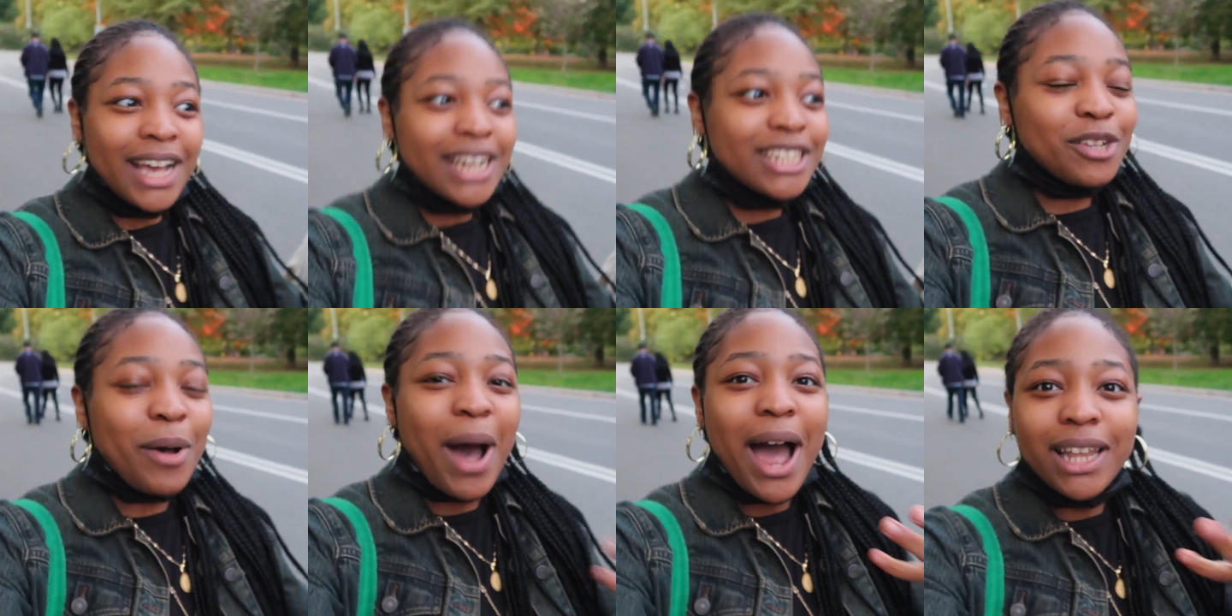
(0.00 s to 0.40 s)

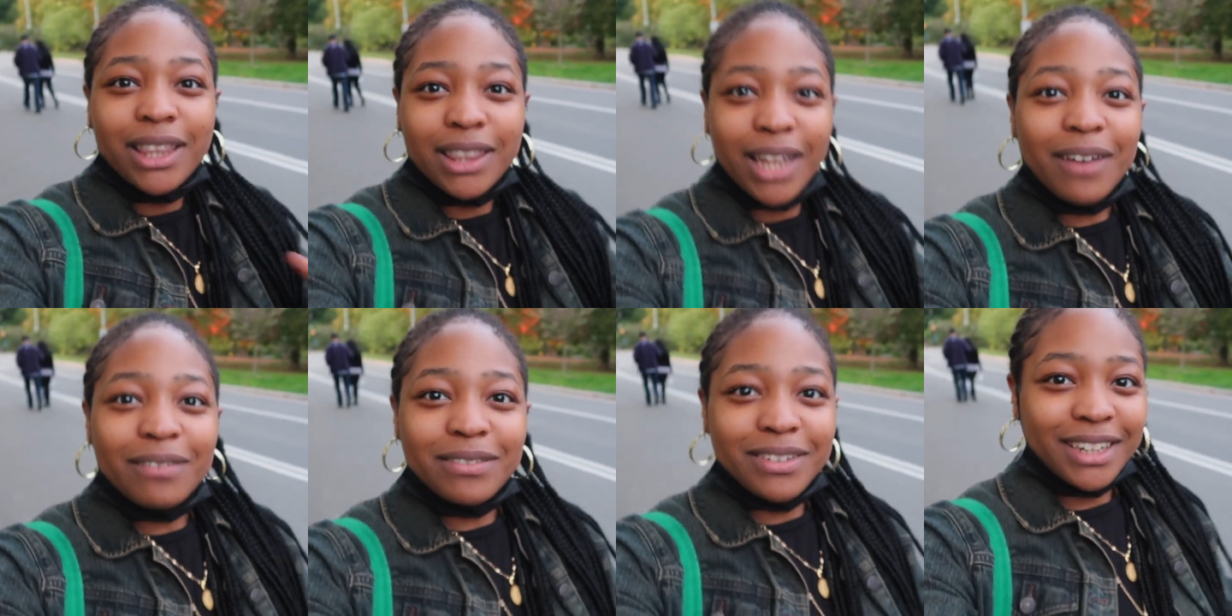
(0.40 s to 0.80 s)
so I
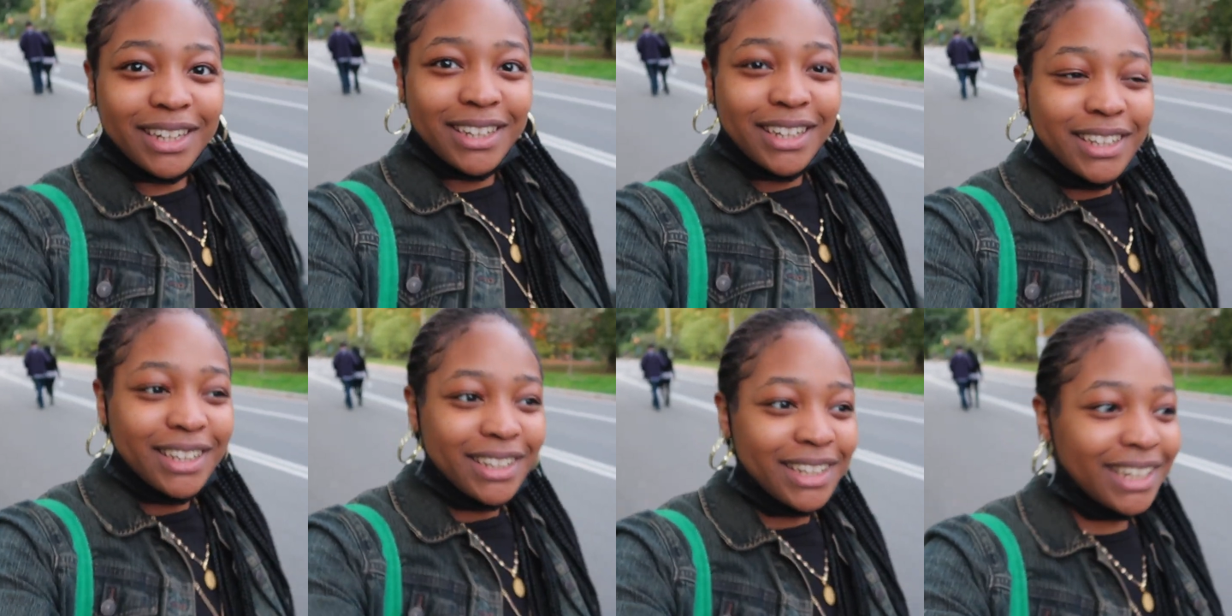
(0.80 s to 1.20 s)
loved
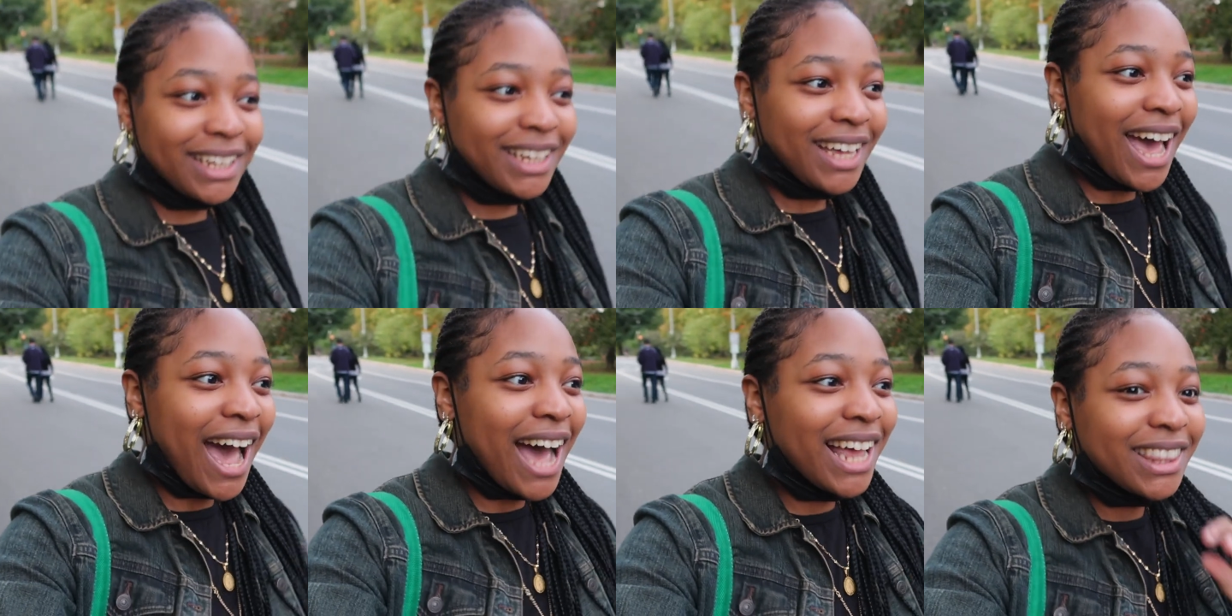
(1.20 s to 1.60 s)
it.
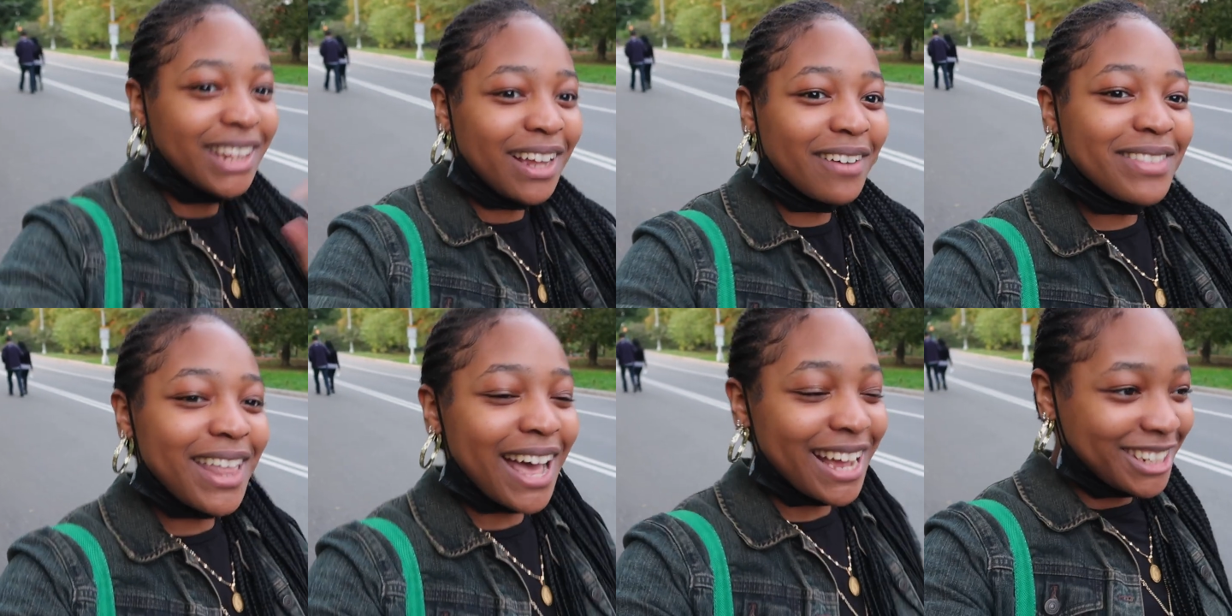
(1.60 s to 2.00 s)
I
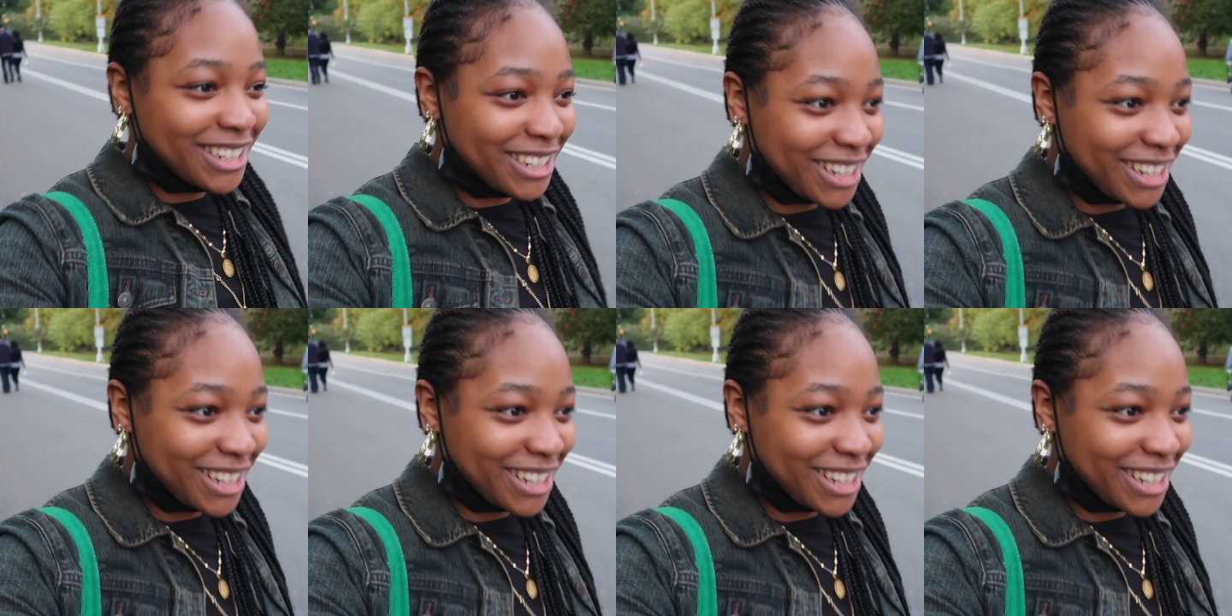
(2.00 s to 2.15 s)
loved that